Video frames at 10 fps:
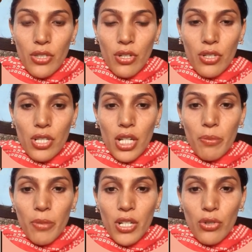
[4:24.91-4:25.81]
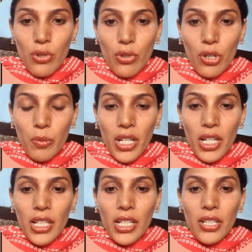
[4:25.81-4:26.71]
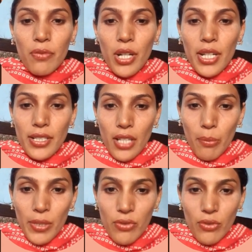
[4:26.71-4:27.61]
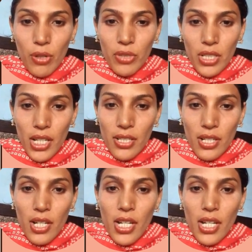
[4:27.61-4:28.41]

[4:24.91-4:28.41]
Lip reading: Your statement should not be identifying examples from the text,